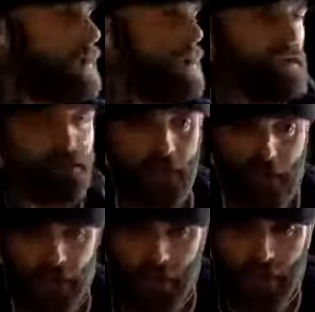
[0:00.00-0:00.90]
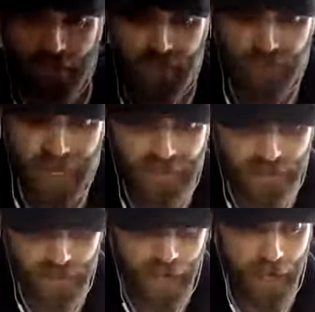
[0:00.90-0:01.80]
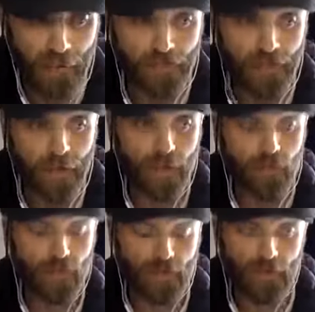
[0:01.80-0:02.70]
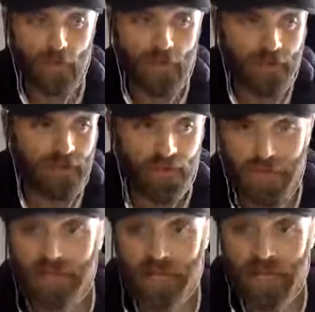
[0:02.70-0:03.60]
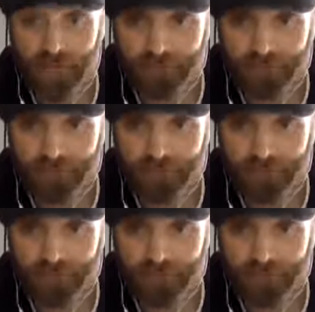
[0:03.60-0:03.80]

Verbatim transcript: is kind of expected to have what's known as a thick skin.